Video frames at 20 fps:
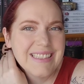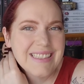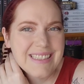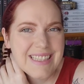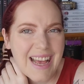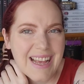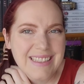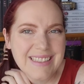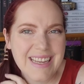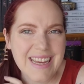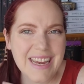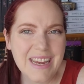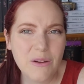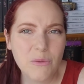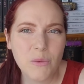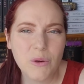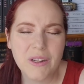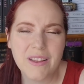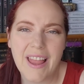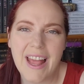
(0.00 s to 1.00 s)
says
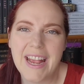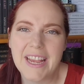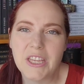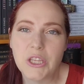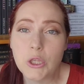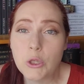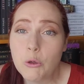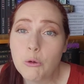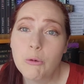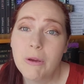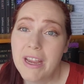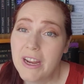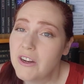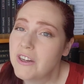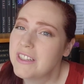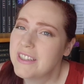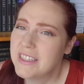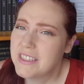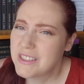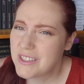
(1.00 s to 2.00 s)
it where like you
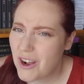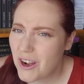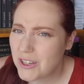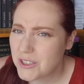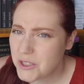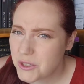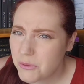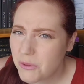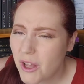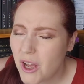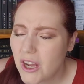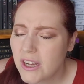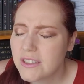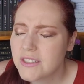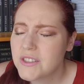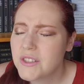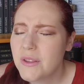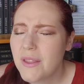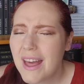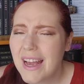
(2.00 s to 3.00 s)
carried this on too
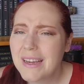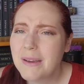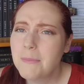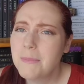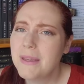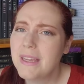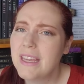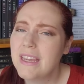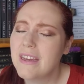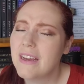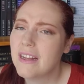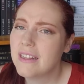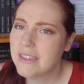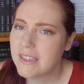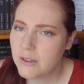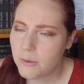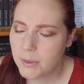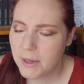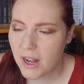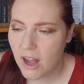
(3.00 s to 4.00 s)
long so that can be a
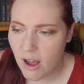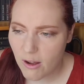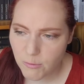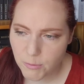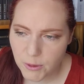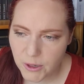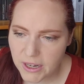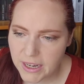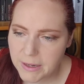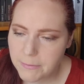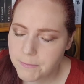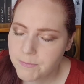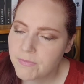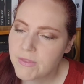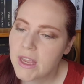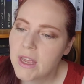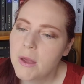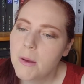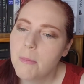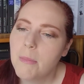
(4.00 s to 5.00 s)
little bit off-putting
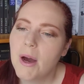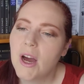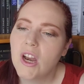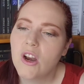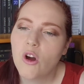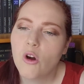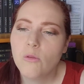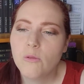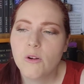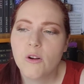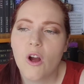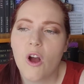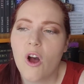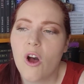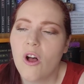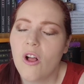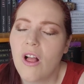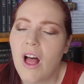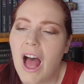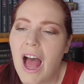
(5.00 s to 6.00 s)
but
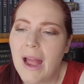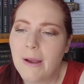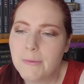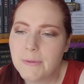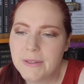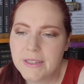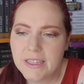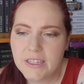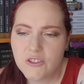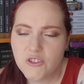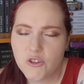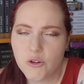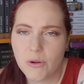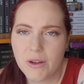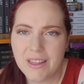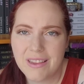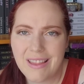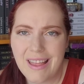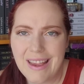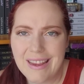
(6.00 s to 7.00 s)
overall i really
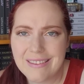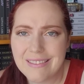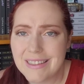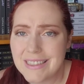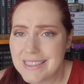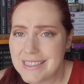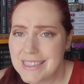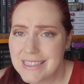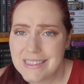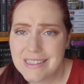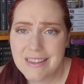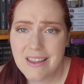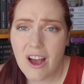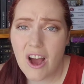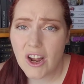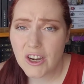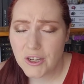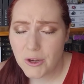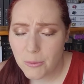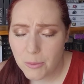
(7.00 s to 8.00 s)
enjoy like listening to the
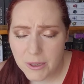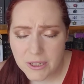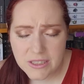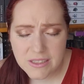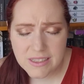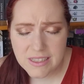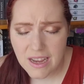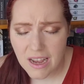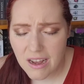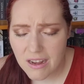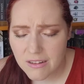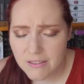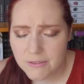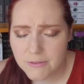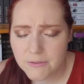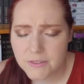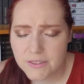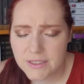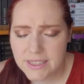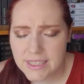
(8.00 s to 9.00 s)
audiobooks
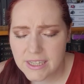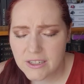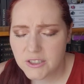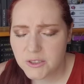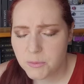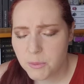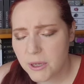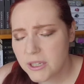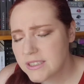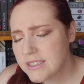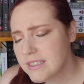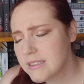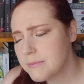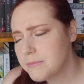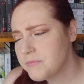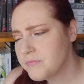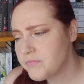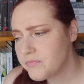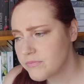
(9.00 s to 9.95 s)
of sarah's books